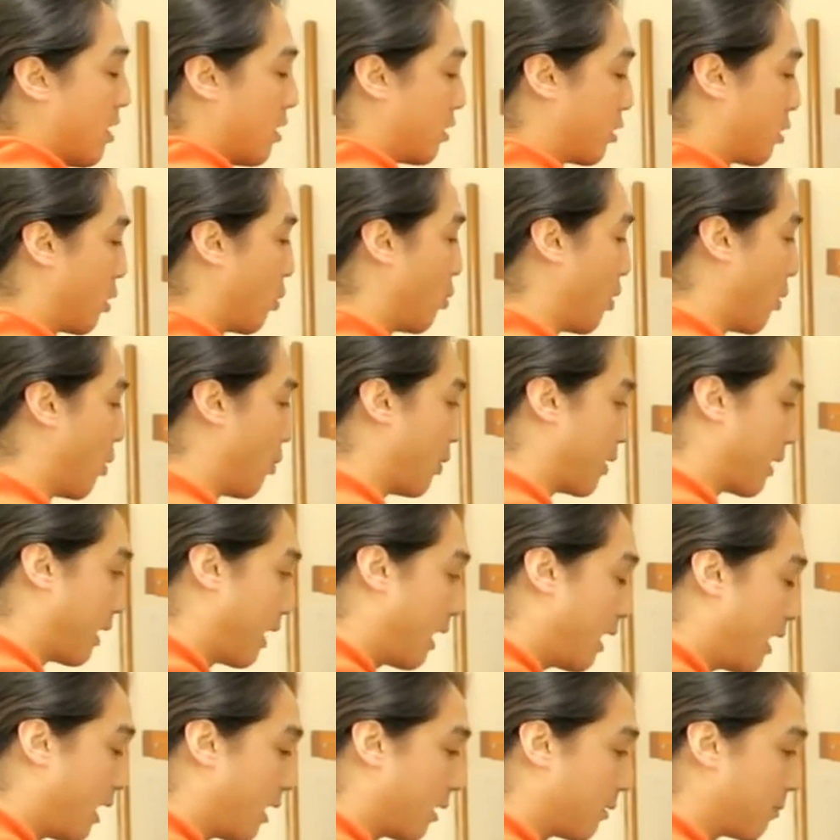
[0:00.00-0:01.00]
So when we
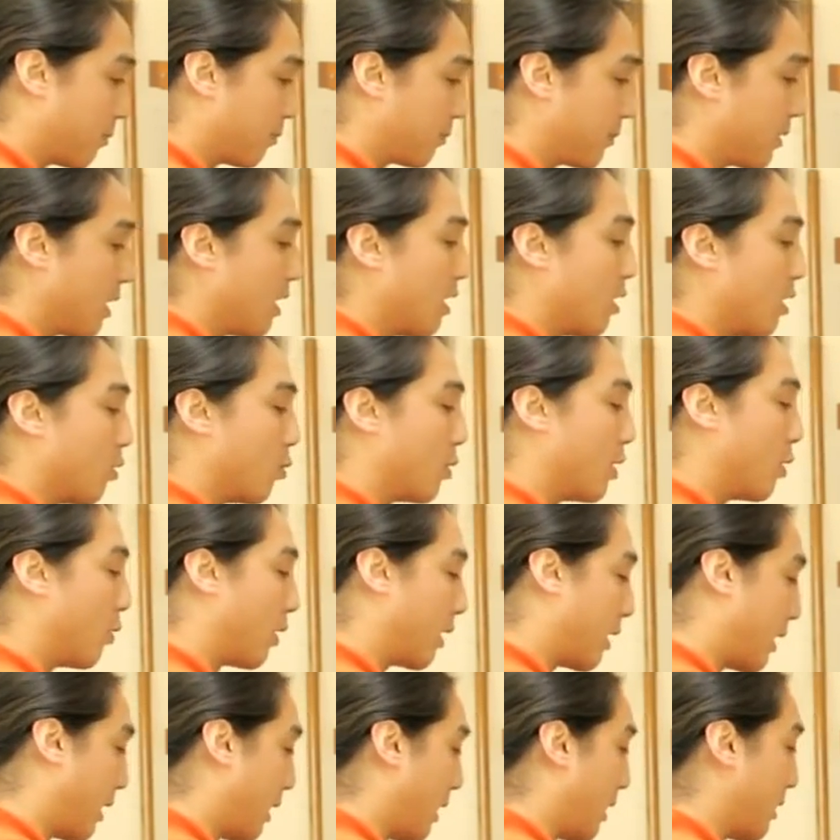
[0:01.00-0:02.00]
hit, we
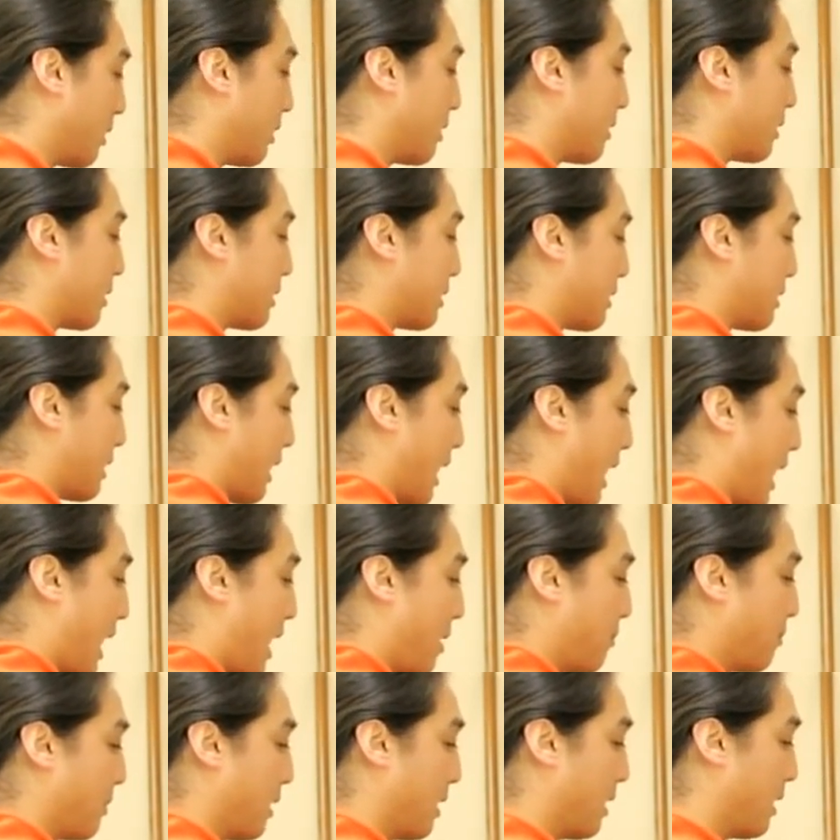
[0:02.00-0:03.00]
want to hit
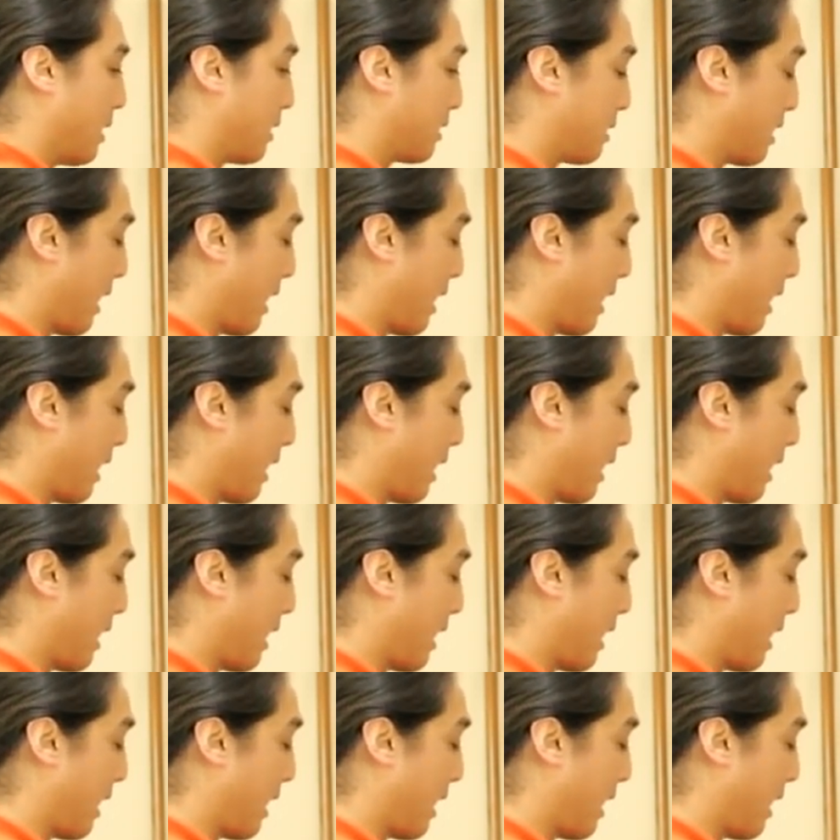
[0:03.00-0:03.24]
tap,